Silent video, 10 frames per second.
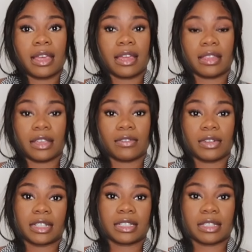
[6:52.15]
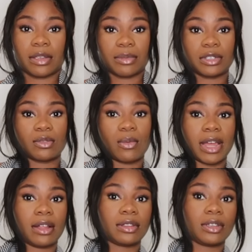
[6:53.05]
And then for this example as
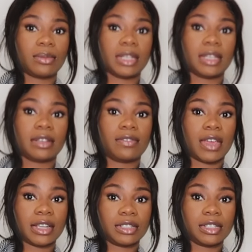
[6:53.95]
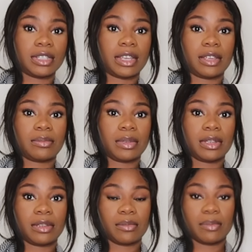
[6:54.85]
well, you would need fashion tape,
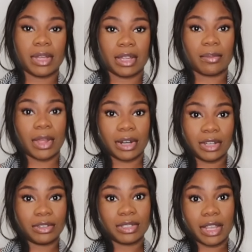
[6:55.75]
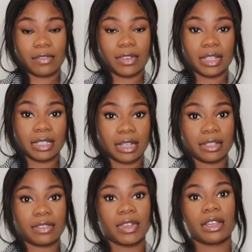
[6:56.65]
but I'm not going to use that for the sake of
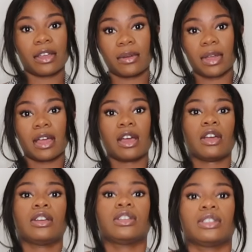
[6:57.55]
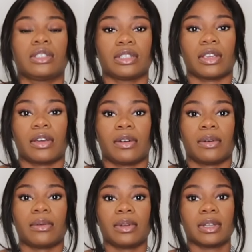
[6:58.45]
this video.
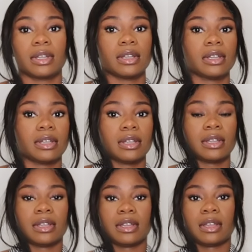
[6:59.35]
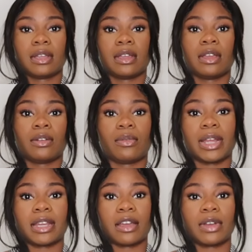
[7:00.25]
So
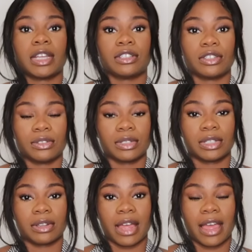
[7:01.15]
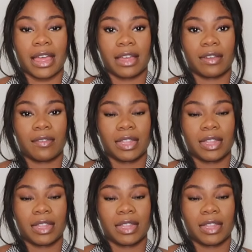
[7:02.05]
right now I do still have